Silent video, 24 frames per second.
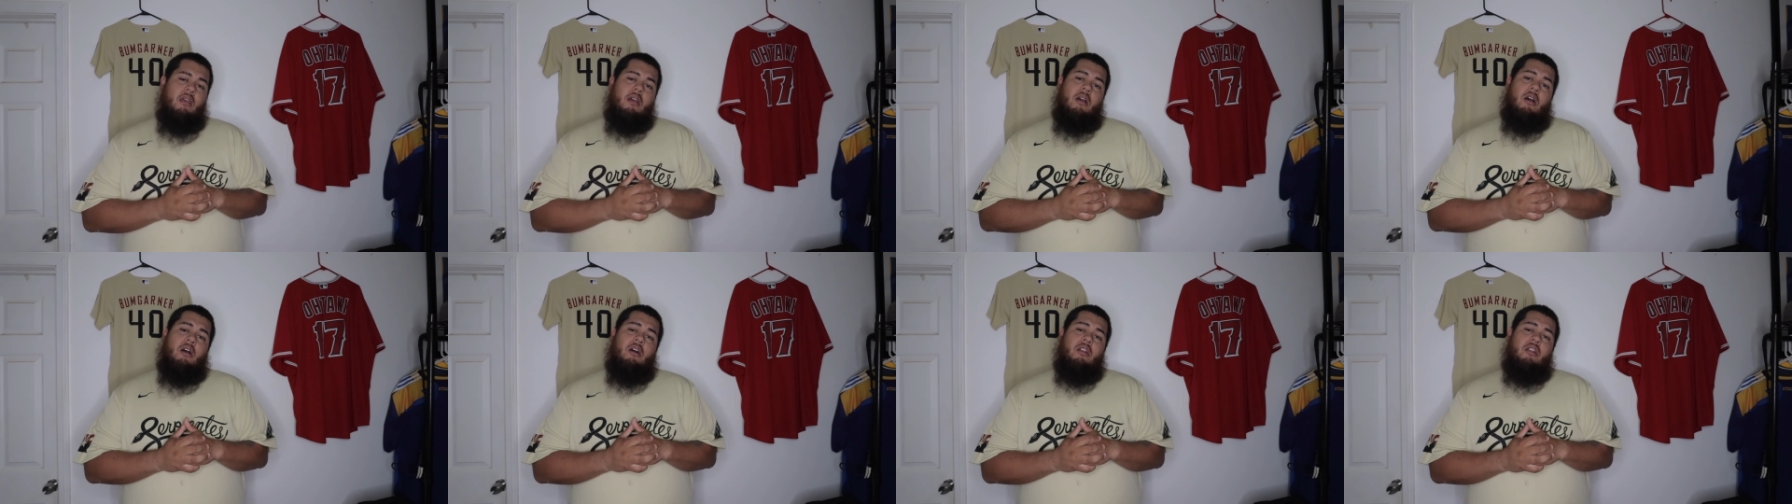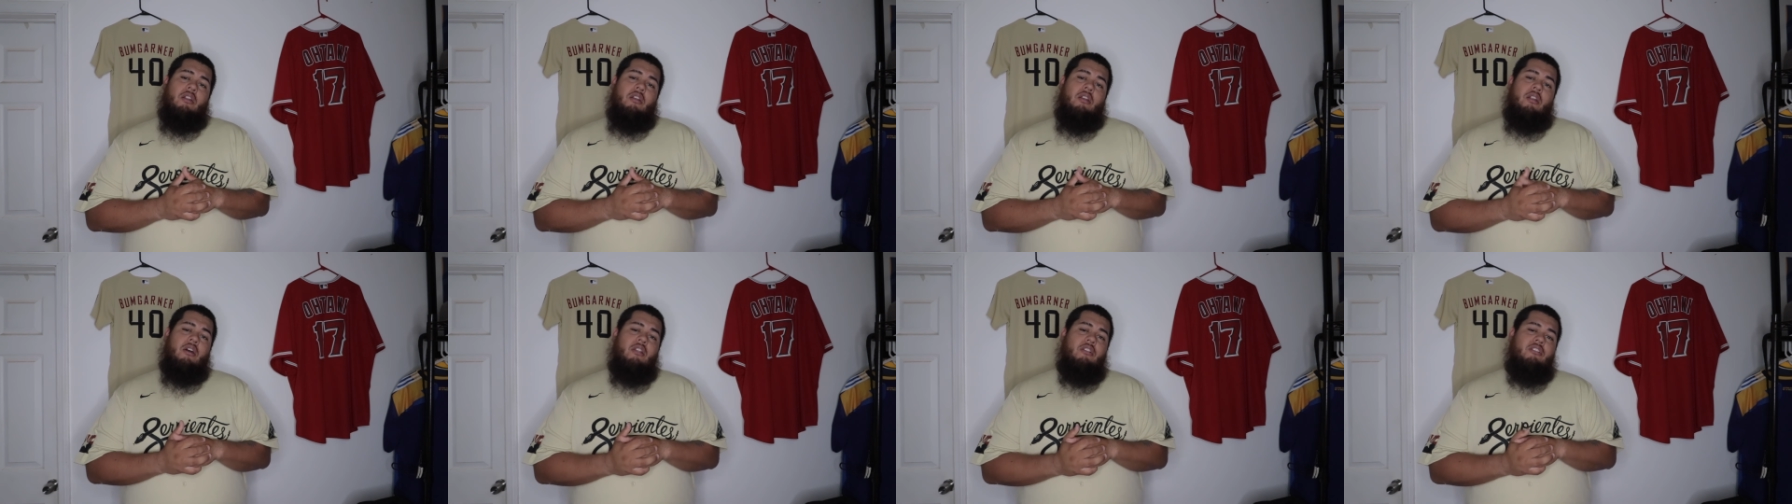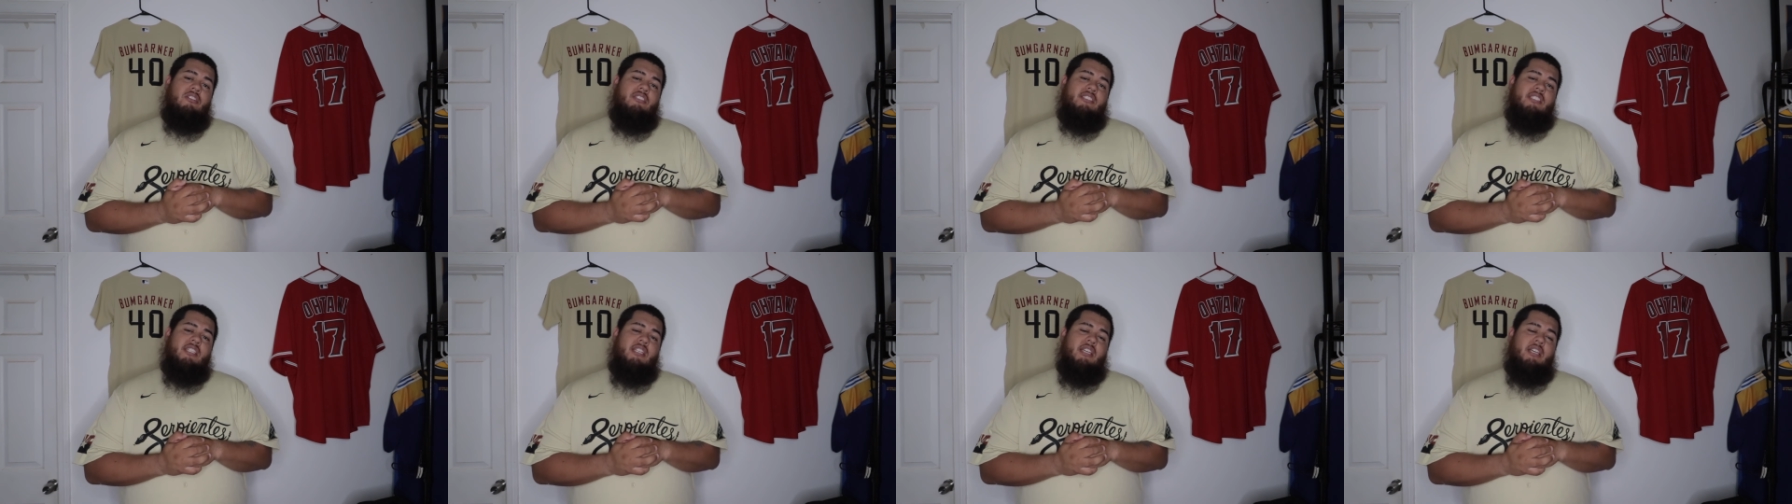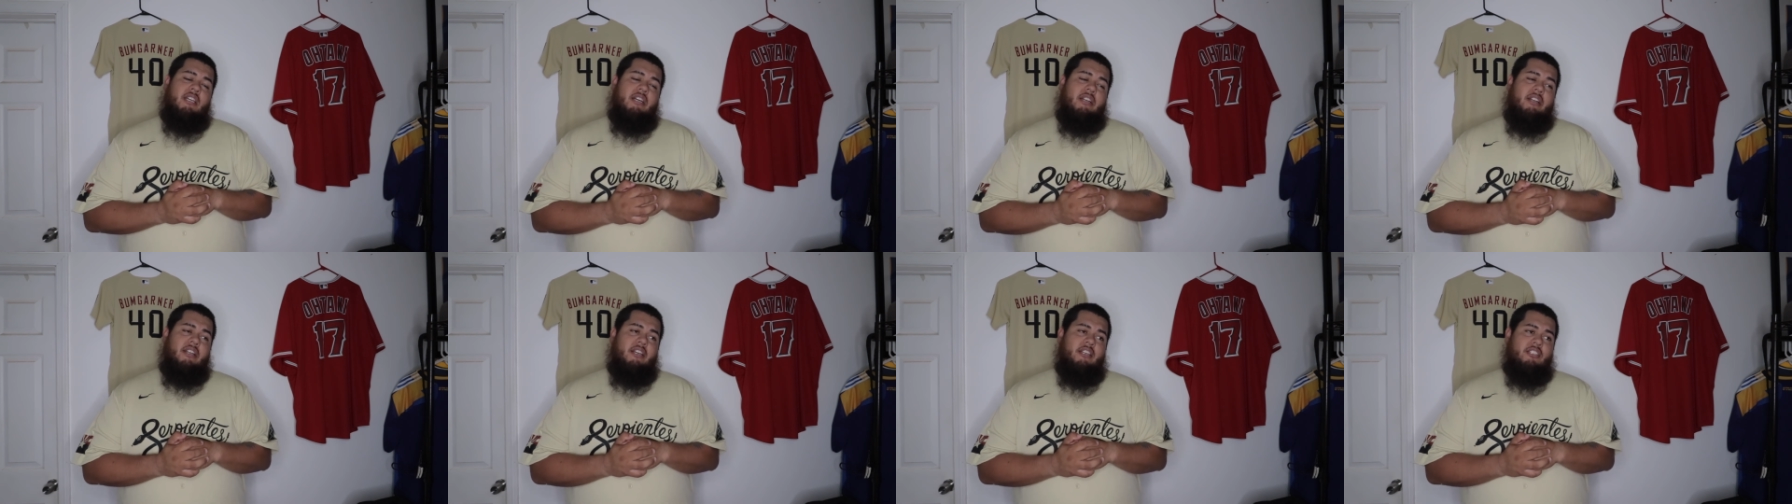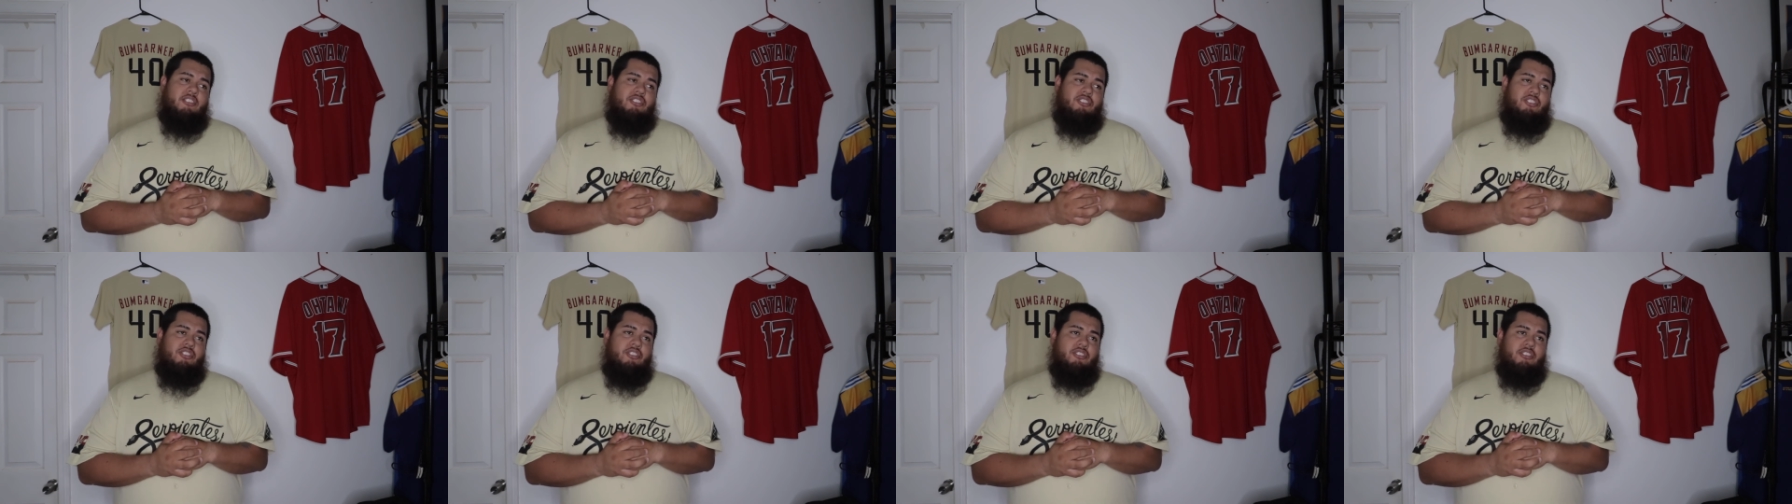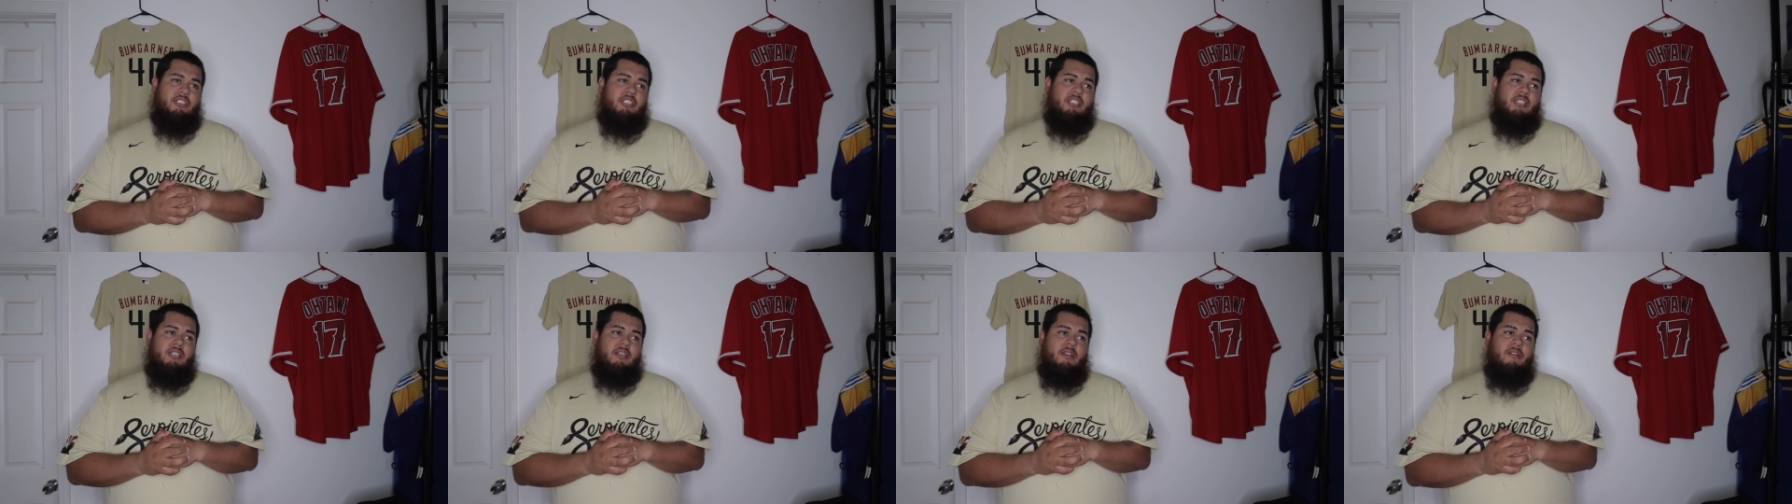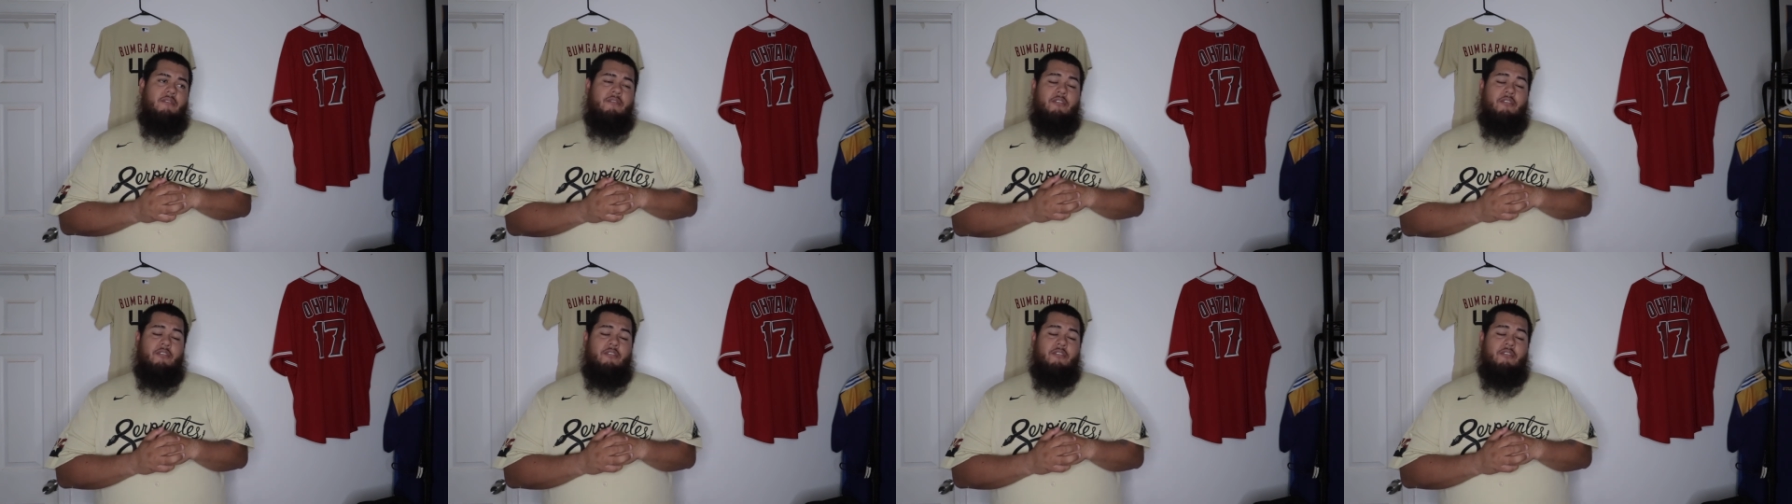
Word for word: on another City Connect jersey